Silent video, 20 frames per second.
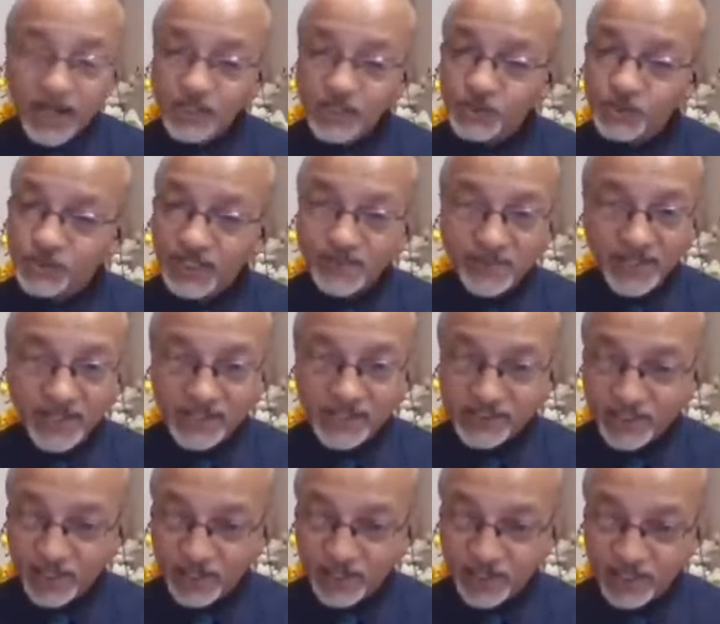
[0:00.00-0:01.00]
do they build
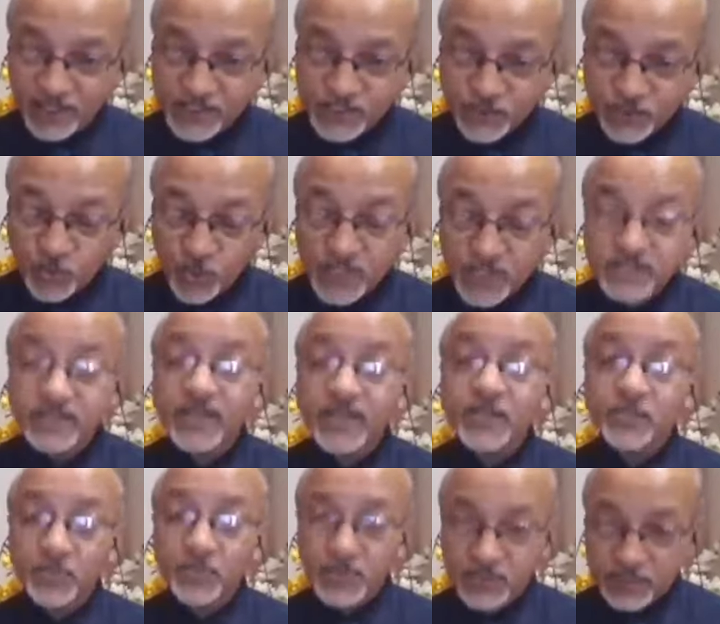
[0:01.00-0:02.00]
their nest? What is the
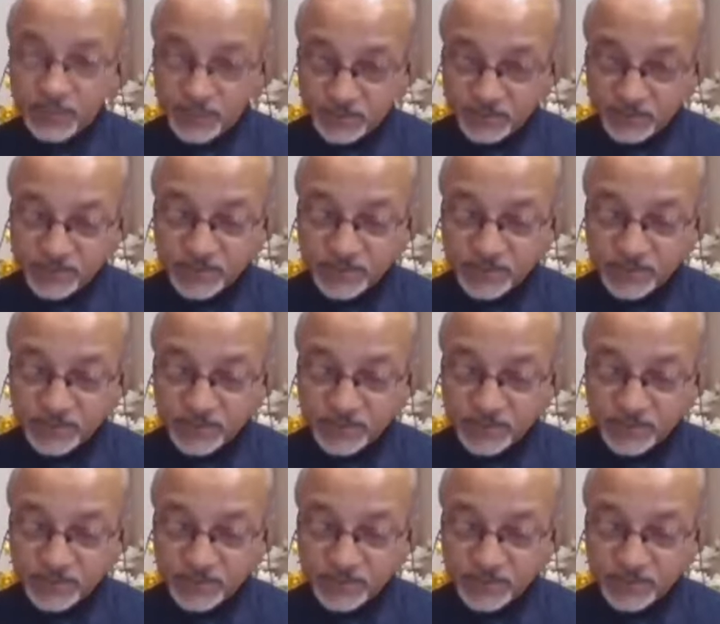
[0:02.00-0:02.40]
importance?